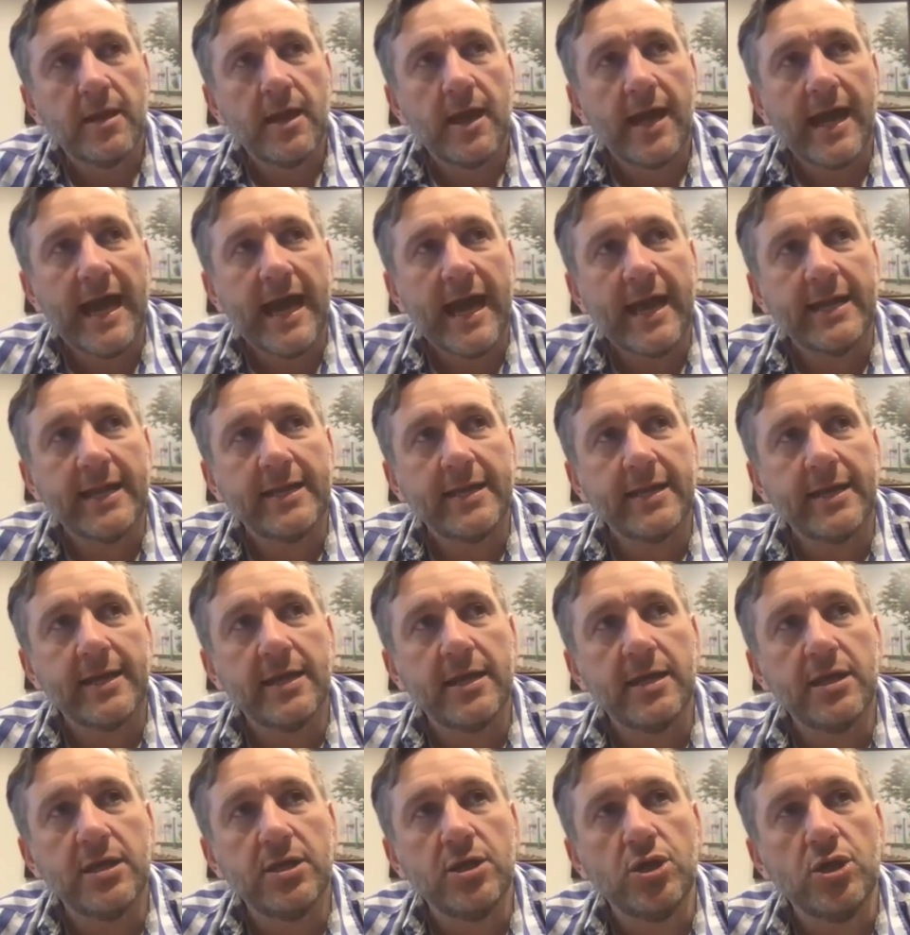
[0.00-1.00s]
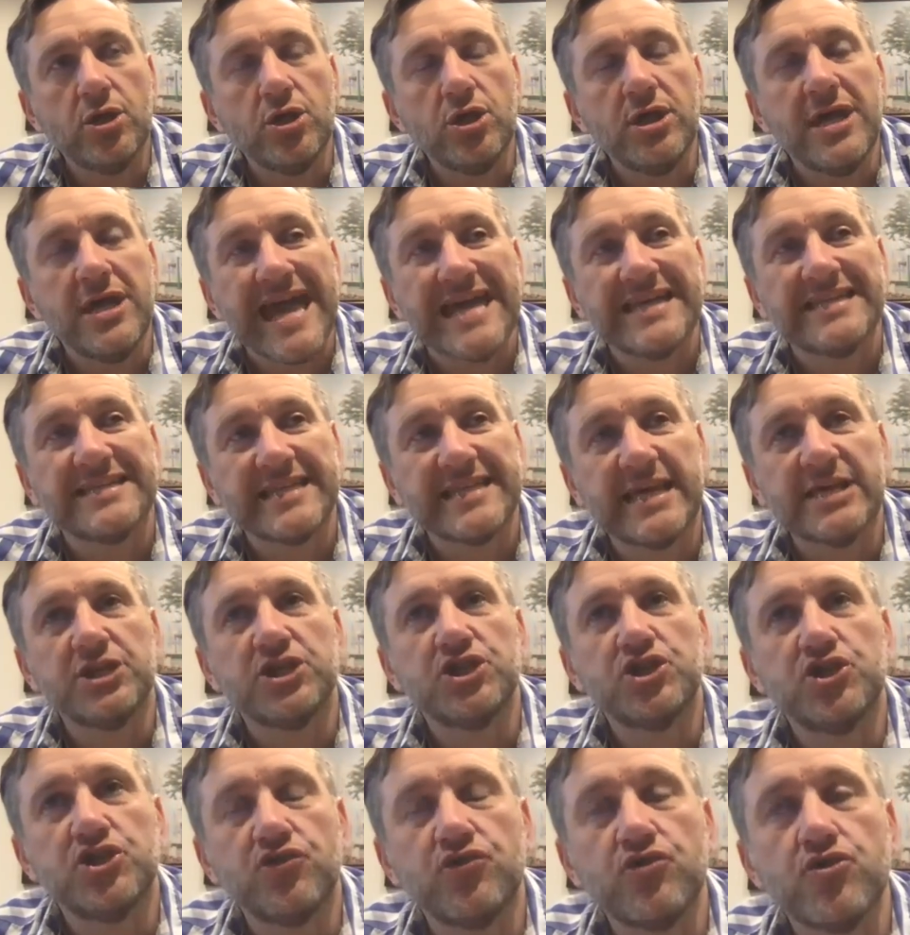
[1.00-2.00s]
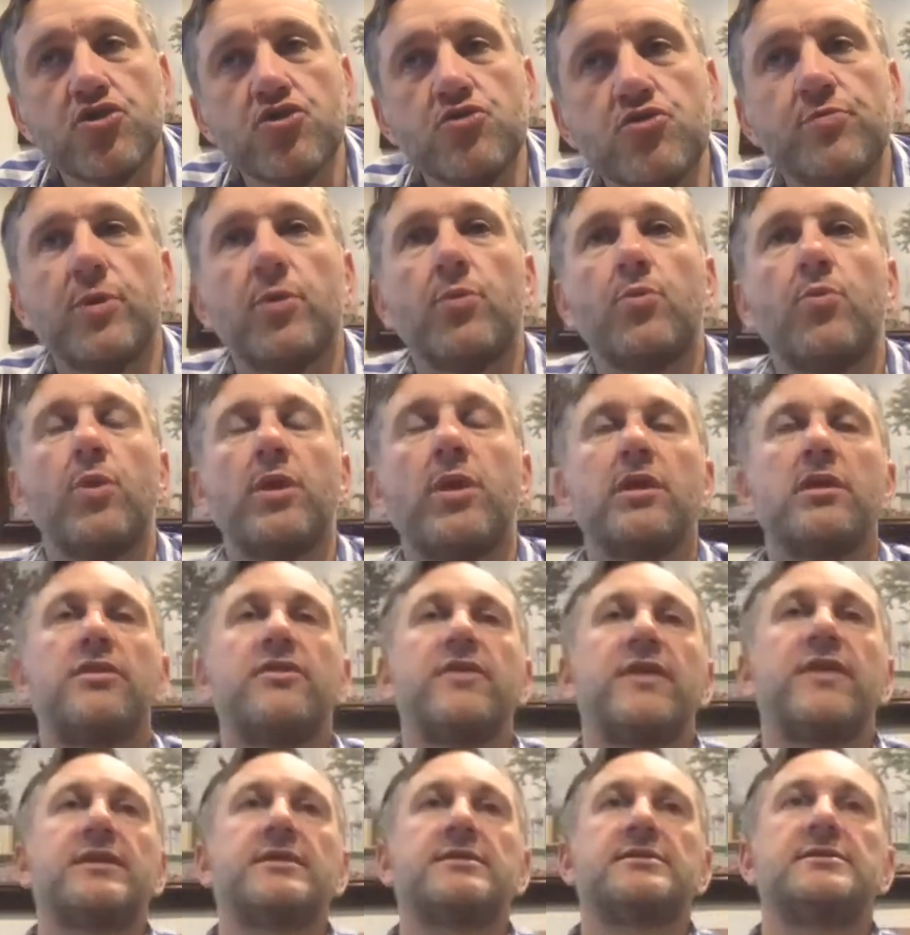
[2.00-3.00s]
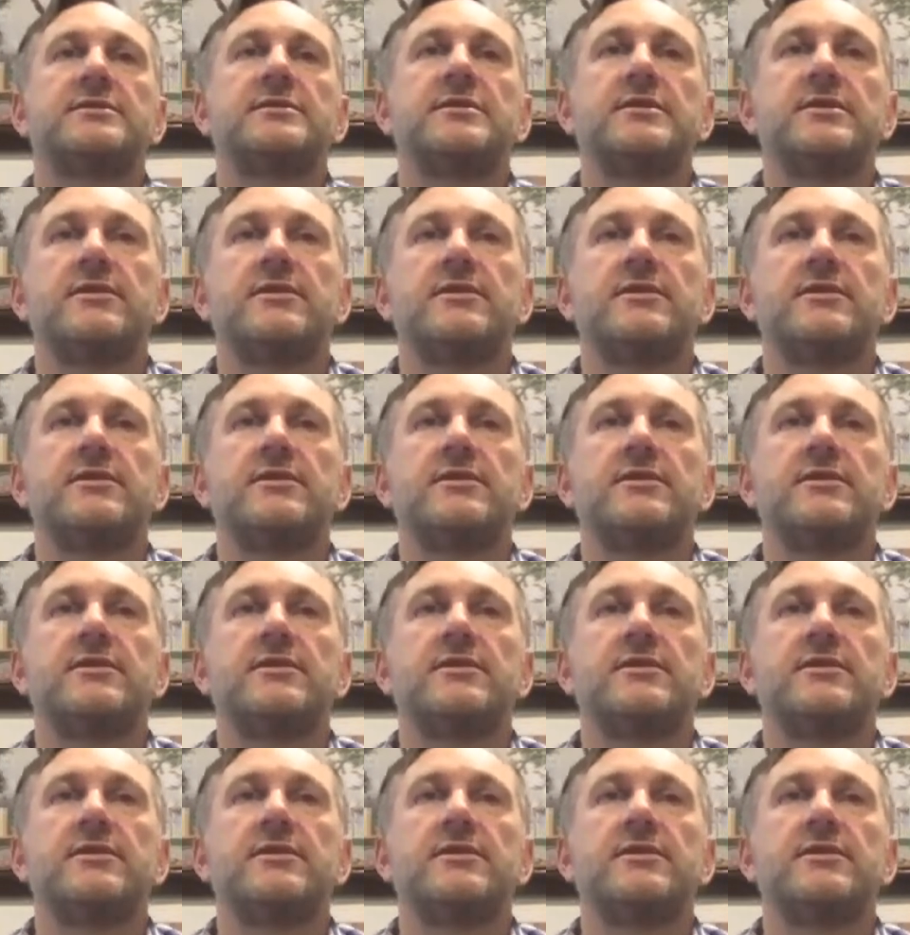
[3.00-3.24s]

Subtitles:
And yes, that's true. But one of the things